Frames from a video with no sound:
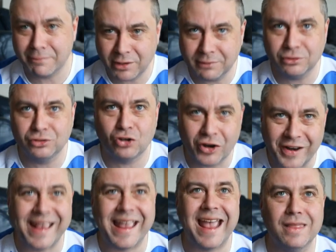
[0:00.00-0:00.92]
but I'm just
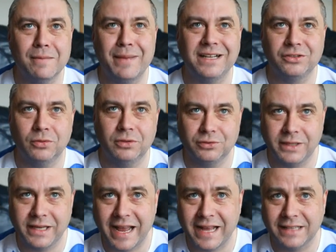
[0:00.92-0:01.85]
trying to get the best ones
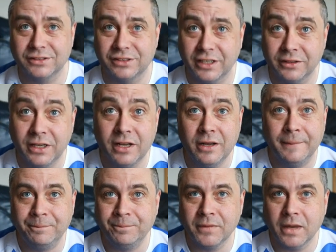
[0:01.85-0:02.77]
we can. So
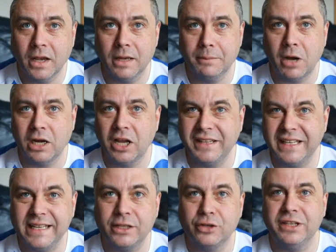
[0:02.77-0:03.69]
I like
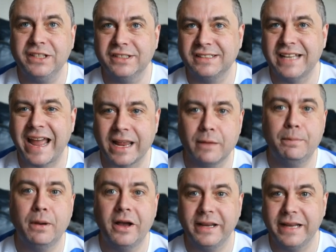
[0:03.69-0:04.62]
the increase attack
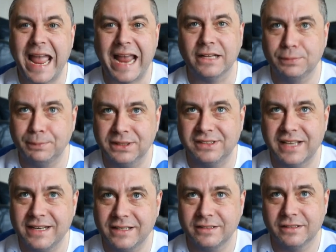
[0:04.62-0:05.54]
by
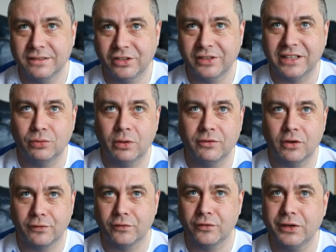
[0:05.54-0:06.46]
X%, so that's why I've
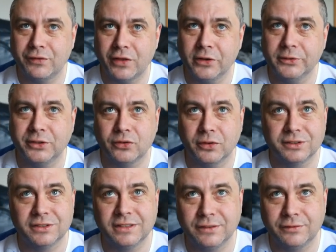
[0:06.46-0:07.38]
got 3 of those
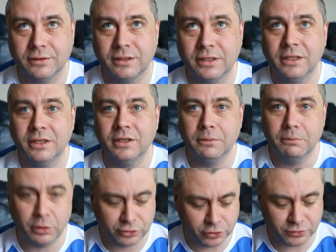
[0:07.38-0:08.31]
across the different
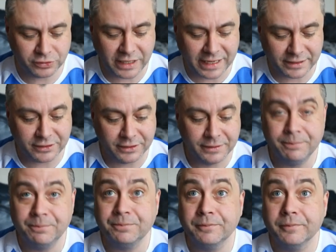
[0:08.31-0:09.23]
modules. And
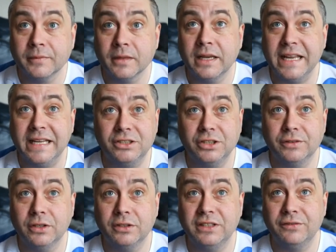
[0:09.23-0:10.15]
each of
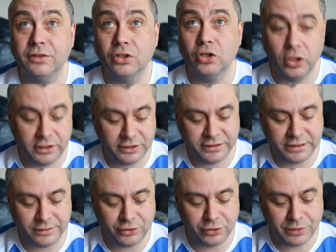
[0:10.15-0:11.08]
the different colours
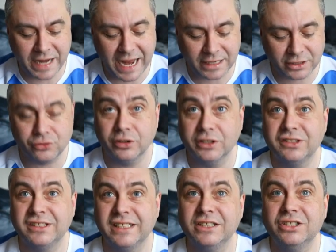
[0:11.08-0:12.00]
gives you an extra
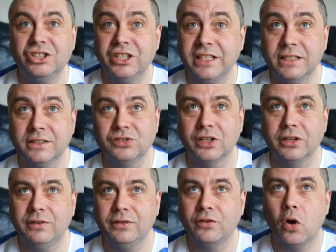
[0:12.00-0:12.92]
synergy. So if you've